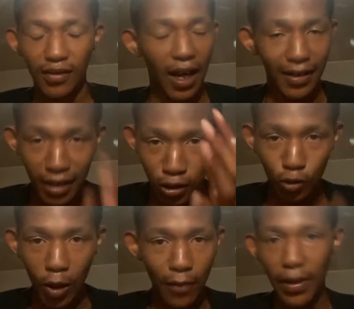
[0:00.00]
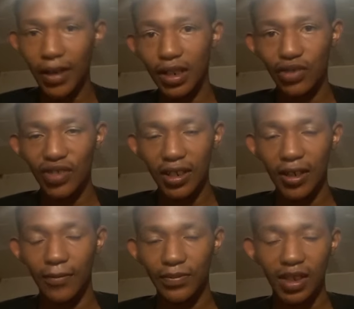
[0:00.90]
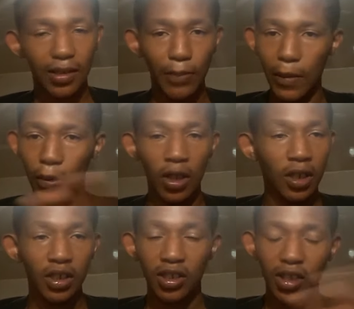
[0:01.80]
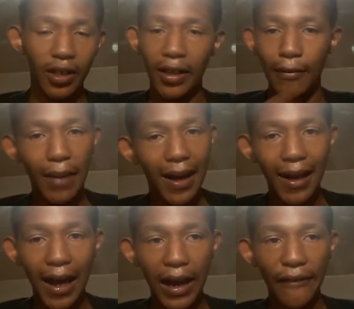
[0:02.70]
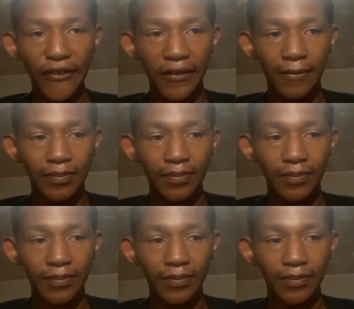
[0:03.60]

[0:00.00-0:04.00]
And this is why I'm making this video. Because the people studying my life,